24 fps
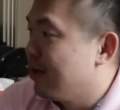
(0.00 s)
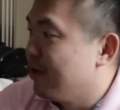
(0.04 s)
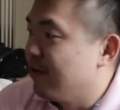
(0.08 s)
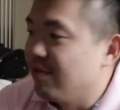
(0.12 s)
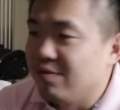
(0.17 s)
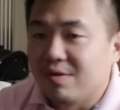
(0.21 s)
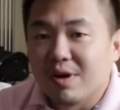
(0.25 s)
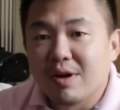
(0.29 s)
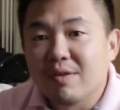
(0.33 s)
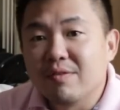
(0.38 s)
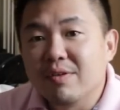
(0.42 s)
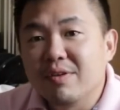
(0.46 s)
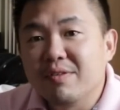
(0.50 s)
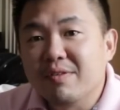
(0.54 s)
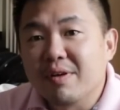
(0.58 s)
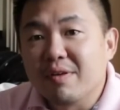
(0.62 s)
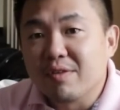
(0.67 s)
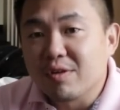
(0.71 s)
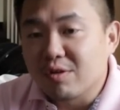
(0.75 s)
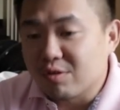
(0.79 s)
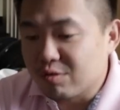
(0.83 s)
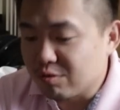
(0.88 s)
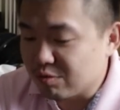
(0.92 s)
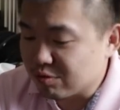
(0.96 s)

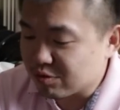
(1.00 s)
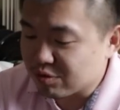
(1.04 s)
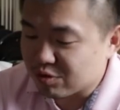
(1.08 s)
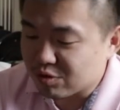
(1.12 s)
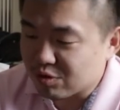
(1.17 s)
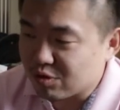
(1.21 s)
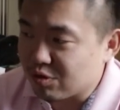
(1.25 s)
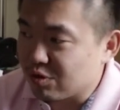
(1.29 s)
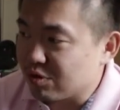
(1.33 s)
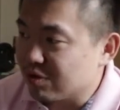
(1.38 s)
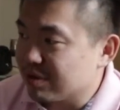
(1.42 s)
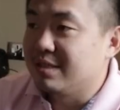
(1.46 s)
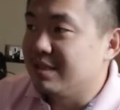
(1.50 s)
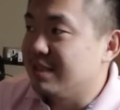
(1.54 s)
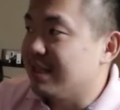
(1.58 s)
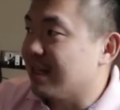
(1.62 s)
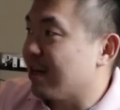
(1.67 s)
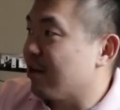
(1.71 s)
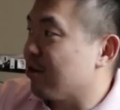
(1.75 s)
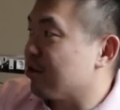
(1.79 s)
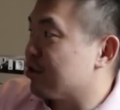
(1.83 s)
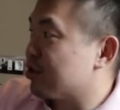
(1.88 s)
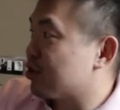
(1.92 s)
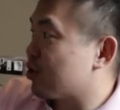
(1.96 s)
Very cool. So since I
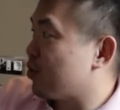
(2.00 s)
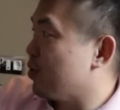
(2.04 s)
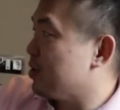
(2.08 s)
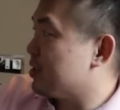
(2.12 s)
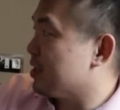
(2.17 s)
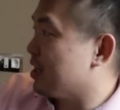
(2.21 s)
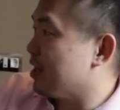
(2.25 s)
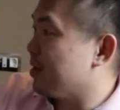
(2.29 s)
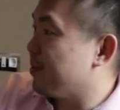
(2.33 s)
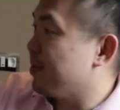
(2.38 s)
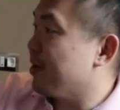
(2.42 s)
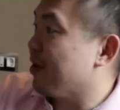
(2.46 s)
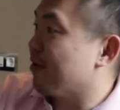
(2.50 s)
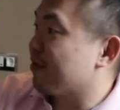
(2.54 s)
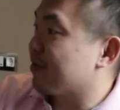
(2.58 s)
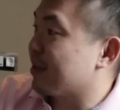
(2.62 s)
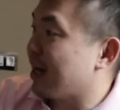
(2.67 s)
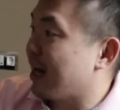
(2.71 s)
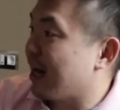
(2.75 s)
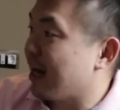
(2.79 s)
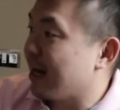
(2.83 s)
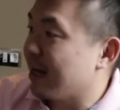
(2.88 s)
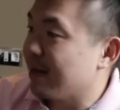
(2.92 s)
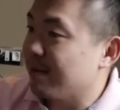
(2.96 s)
got to squeeze a little bit of
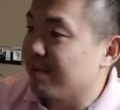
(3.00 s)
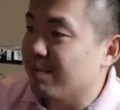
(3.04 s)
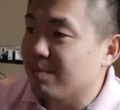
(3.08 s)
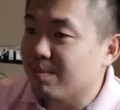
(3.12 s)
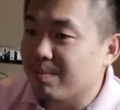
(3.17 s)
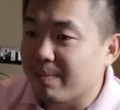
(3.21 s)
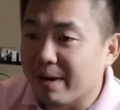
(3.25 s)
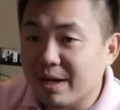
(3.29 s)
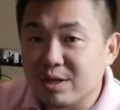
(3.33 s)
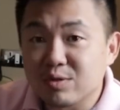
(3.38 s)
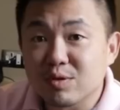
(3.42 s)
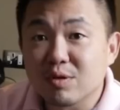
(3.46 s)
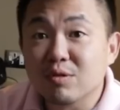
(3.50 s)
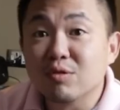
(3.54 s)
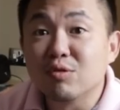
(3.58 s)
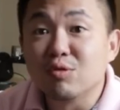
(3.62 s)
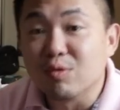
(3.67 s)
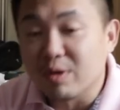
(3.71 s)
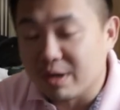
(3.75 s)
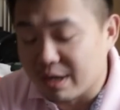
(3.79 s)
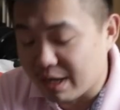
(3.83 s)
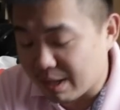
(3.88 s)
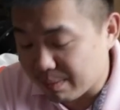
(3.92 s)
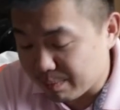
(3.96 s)
time, might as well
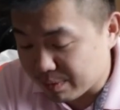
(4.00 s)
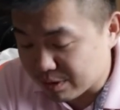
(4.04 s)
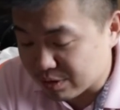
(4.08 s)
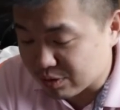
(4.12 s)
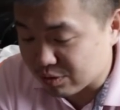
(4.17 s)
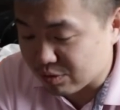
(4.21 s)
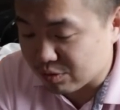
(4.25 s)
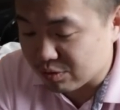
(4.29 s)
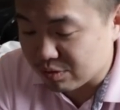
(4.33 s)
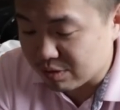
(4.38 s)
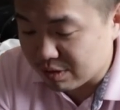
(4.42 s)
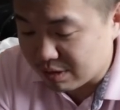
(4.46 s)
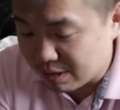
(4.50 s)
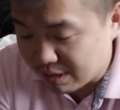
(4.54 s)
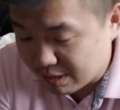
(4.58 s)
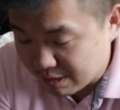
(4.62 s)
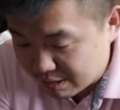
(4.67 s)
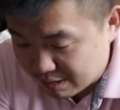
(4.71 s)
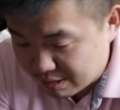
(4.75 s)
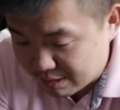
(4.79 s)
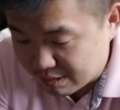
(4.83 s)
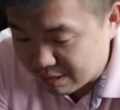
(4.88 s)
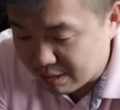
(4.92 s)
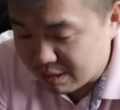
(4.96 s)
do an episode
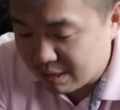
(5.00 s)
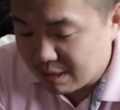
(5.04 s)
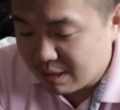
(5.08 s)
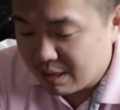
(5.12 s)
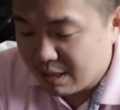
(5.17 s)
here.